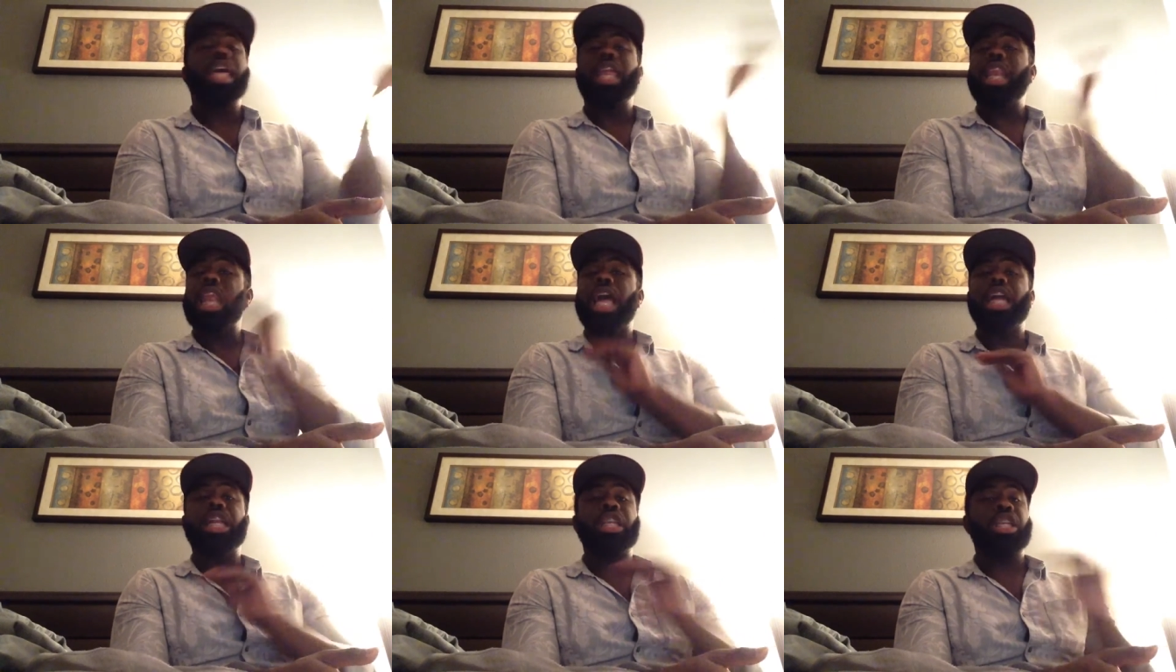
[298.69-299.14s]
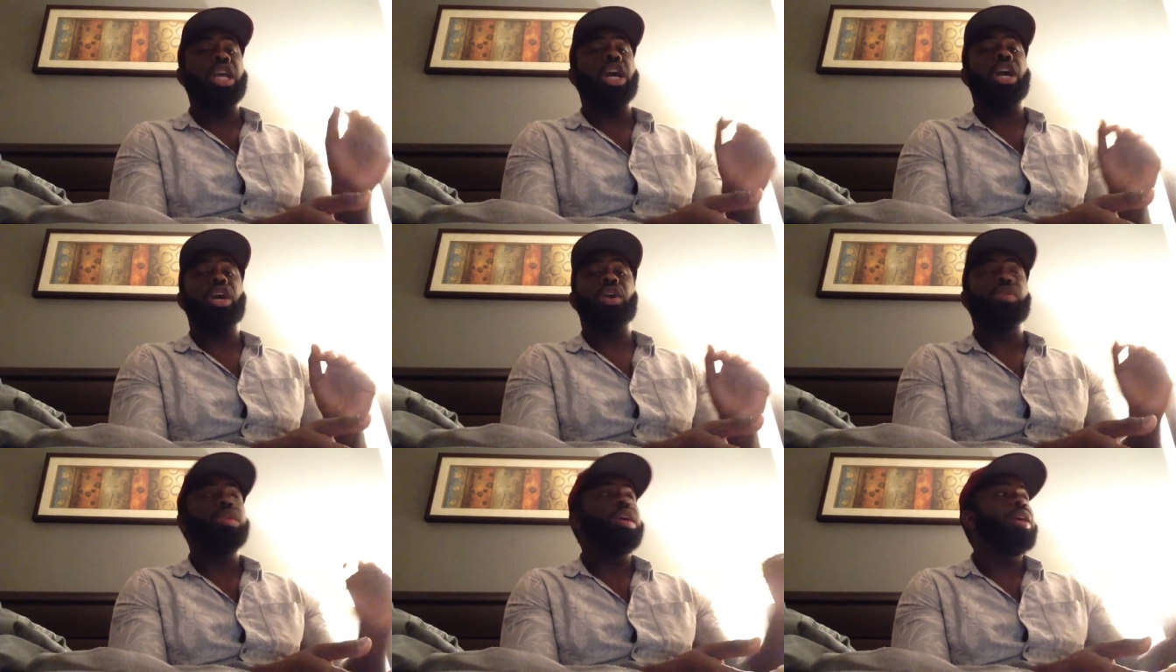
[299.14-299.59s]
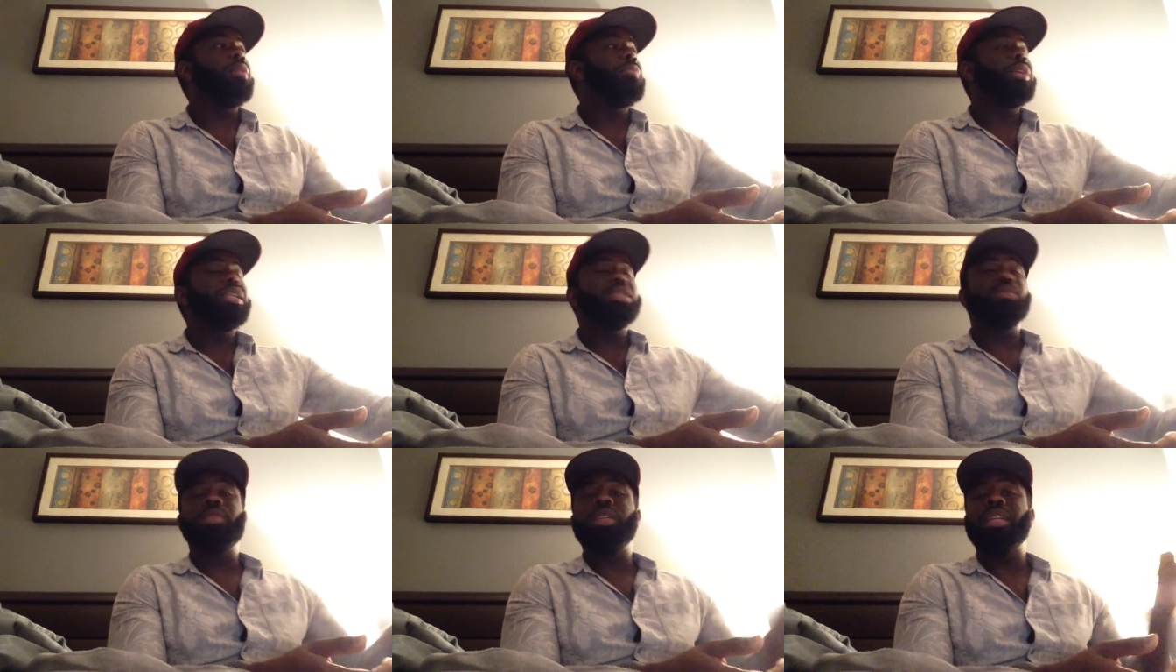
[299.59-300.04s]
Like, no.
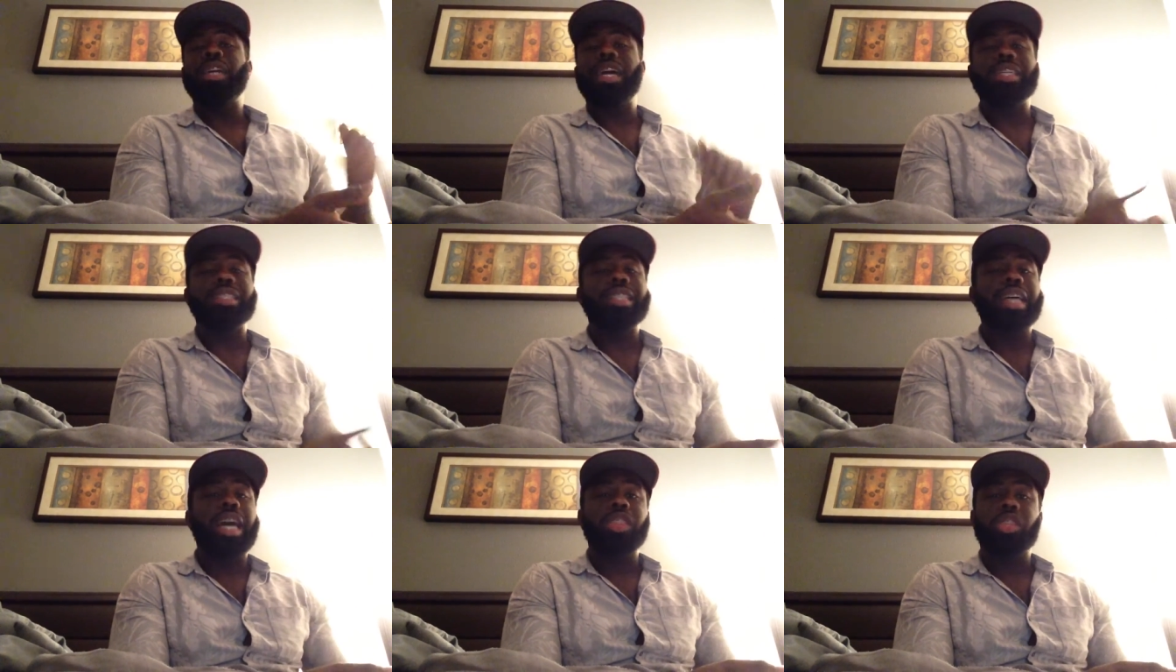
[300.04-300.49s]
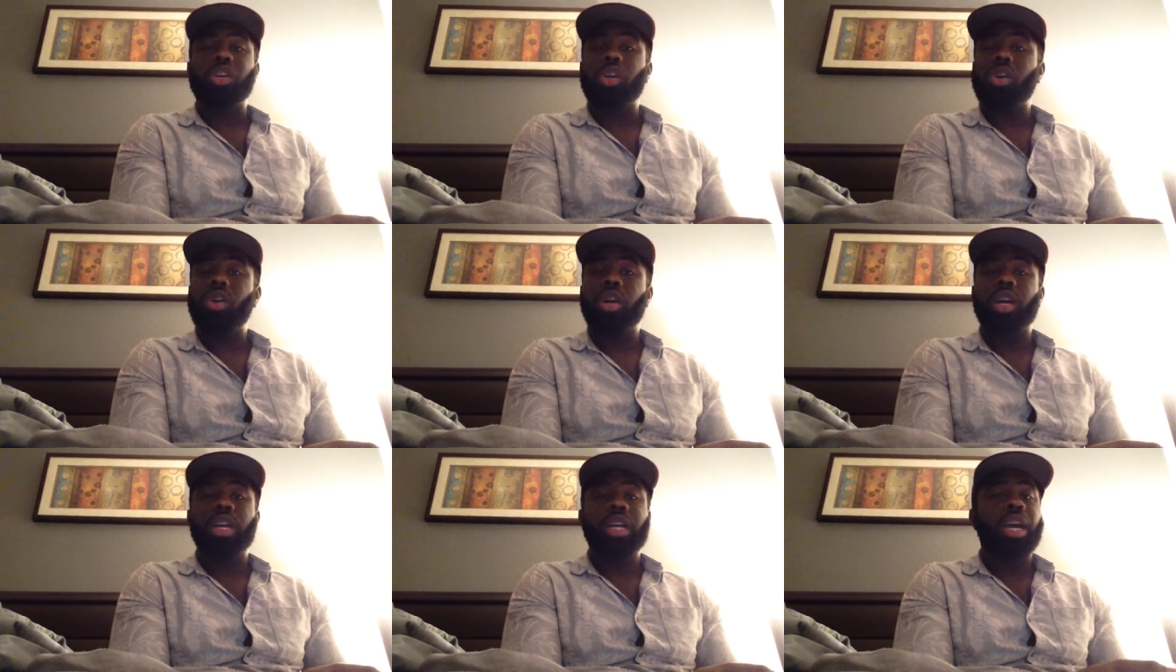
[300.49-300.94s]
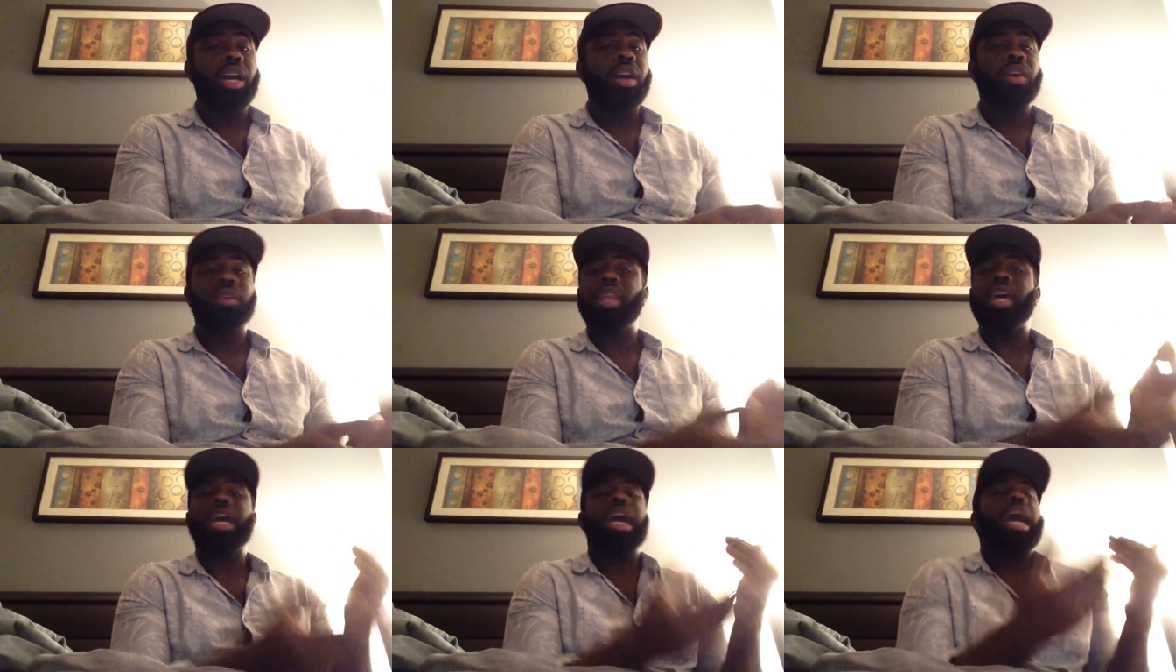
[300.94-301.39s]
Bitch, we look outside the car
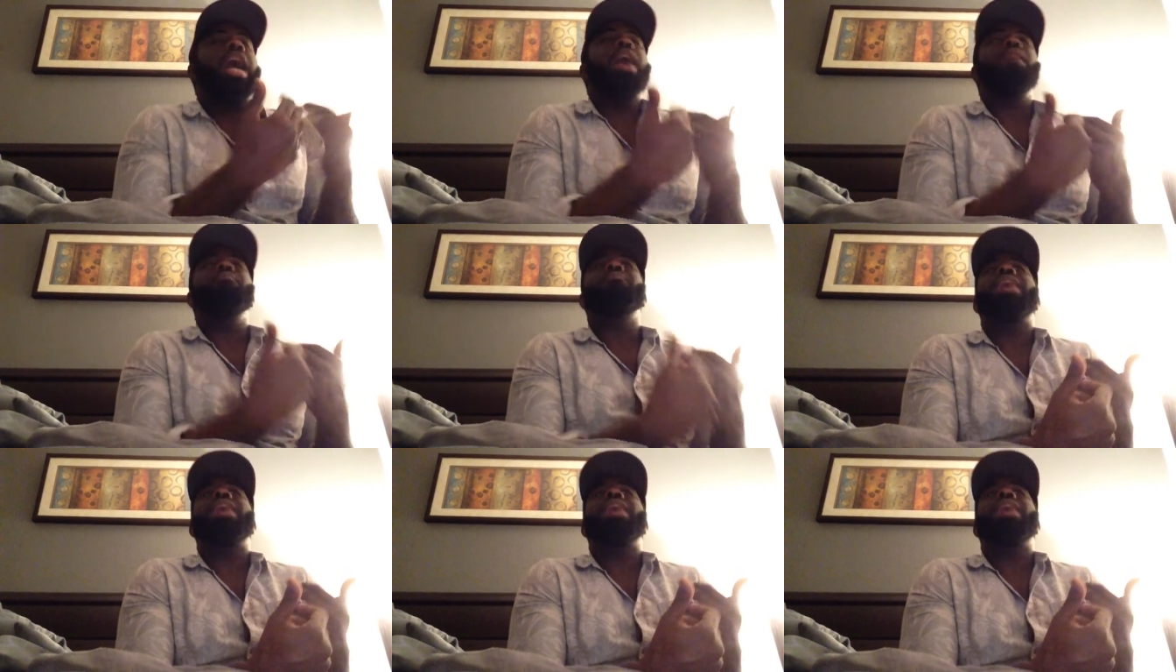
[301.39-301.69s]
gone. Like, I'm